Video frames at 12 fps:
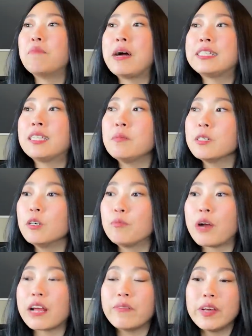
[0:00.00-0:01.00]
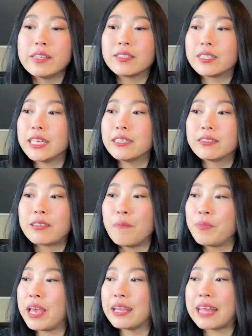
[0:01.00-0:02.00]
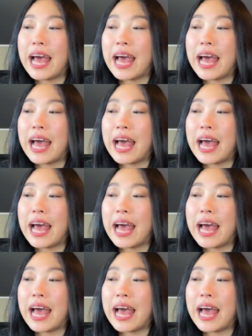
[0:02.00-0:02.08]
And my typical breakfast is something